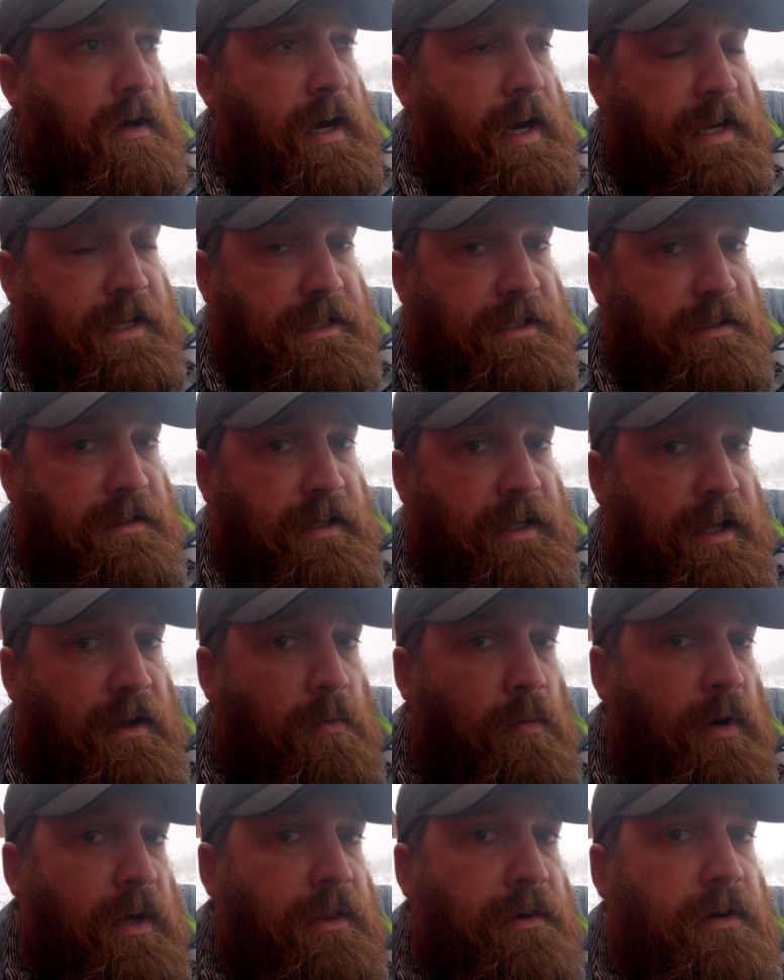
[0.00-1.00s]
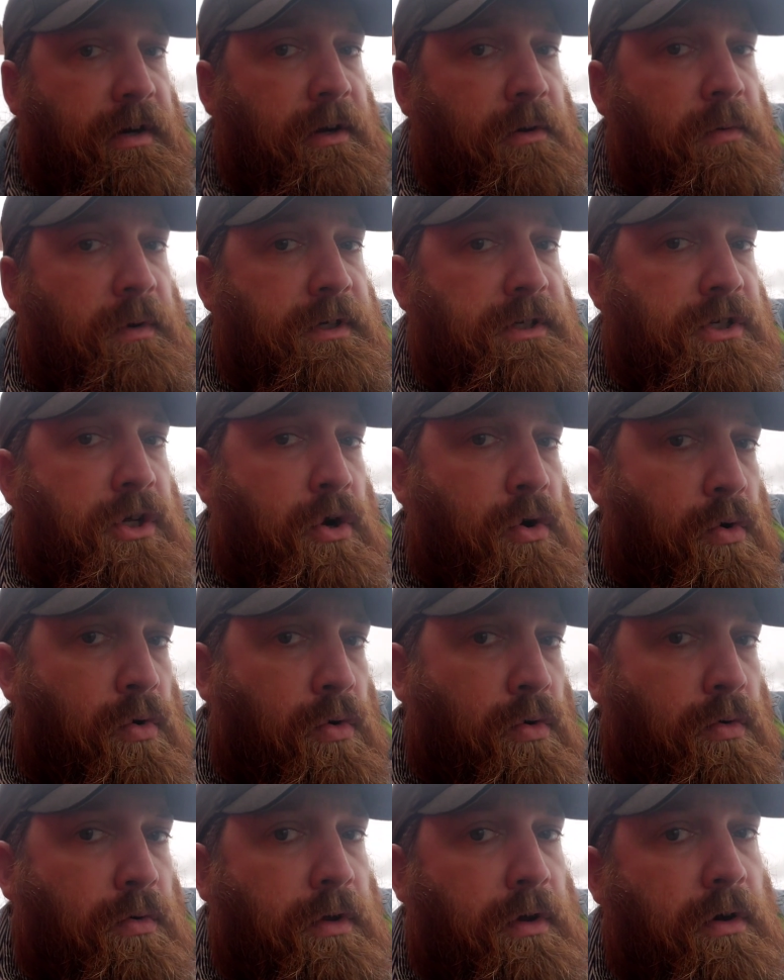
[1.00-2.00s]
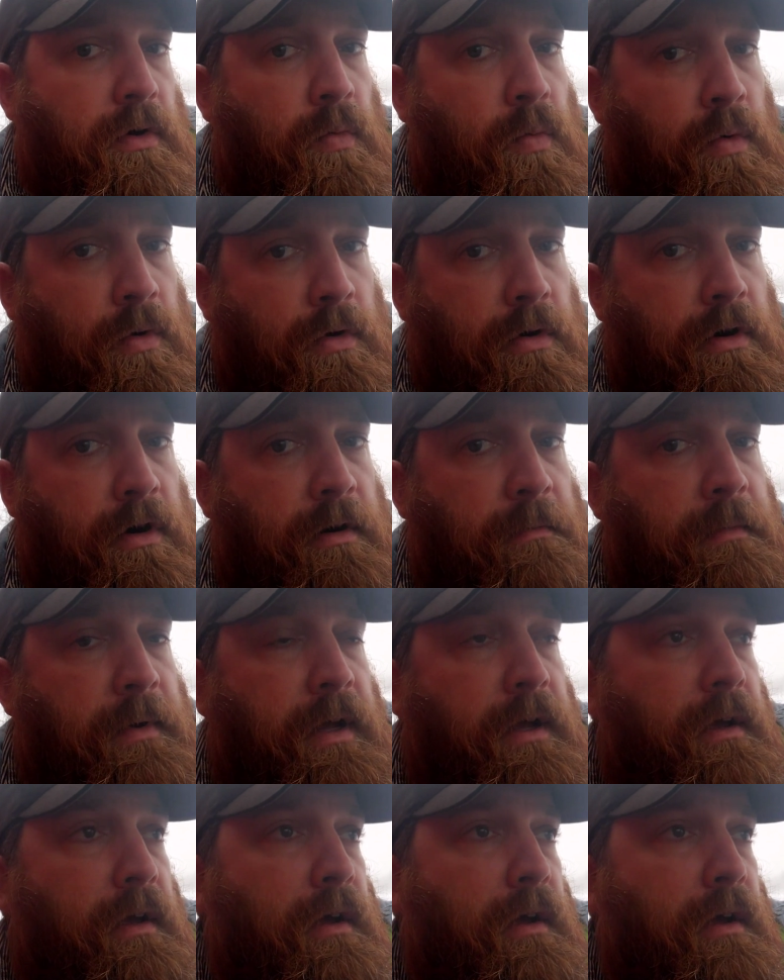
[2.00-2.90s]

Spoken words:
isolate whether it was cold, warm,